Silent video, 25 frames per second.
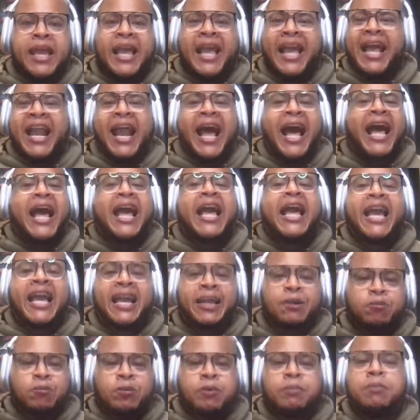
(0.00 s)
And I
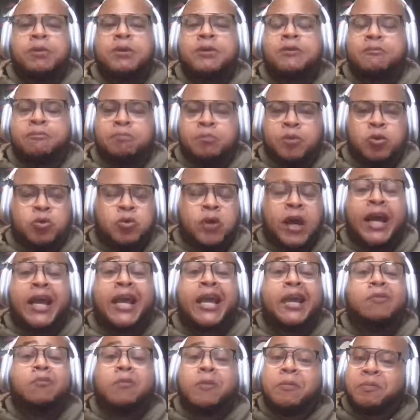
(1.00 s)
hate
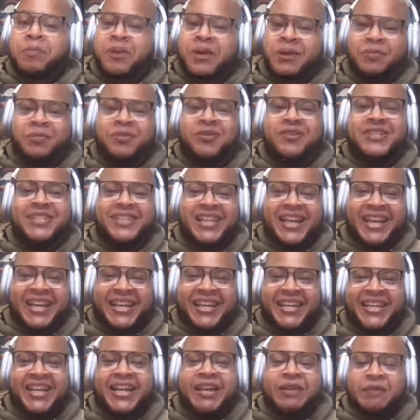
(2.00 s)
when people
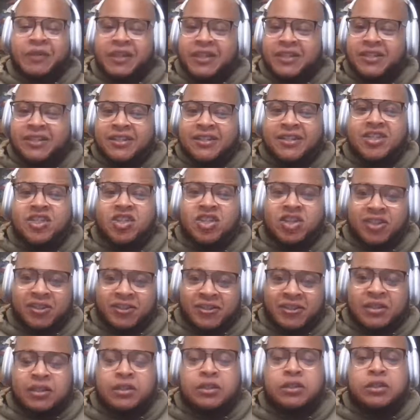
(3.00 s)
say, because
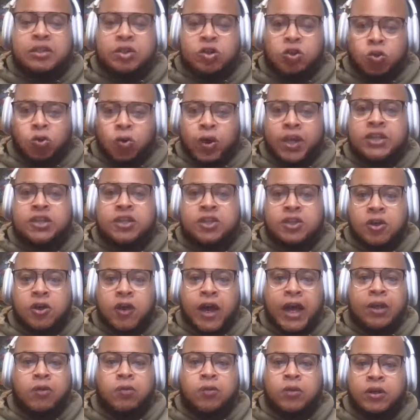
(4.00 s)
this is a great show,
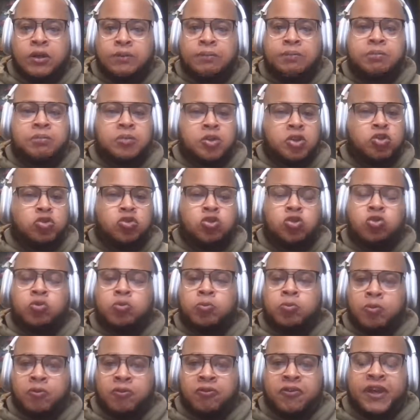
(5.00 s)
I don't want to do
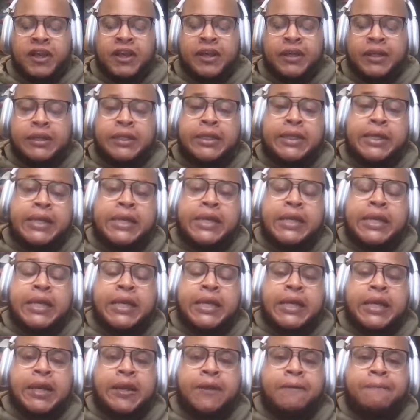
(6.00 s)
too profanity.
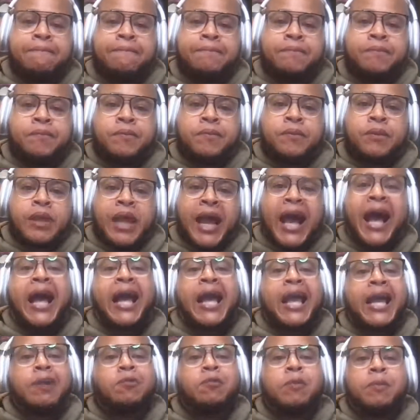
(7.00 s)
I
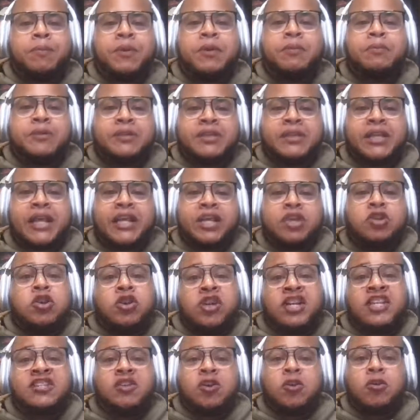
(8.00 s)
hate when people say,
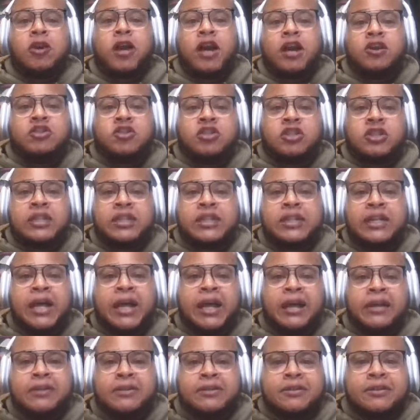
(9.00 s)
that's gonna cost you
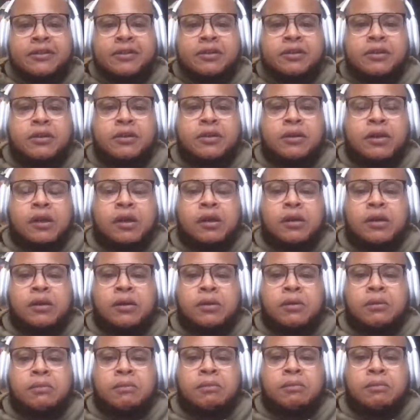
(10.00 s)

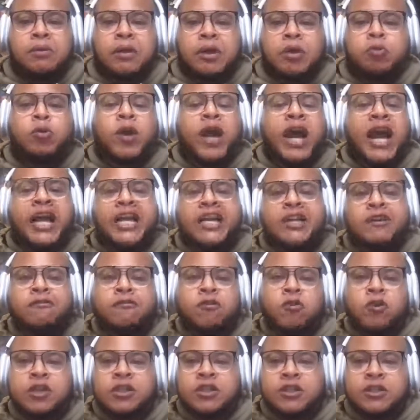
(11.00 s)
$10. Where I
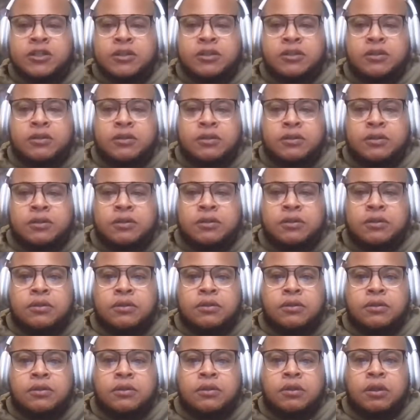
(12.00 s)
invoice you.
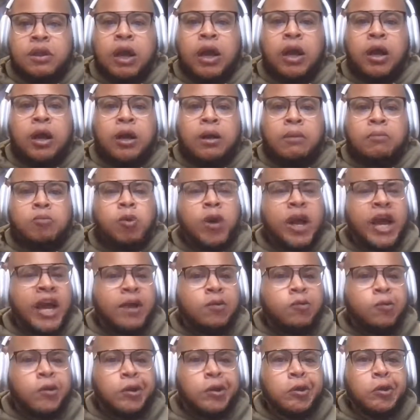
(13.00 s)

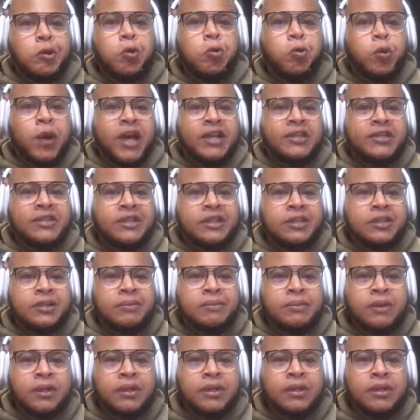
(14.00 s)
Where I send the
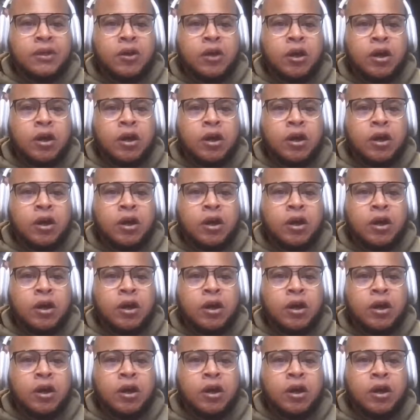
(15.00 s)
money,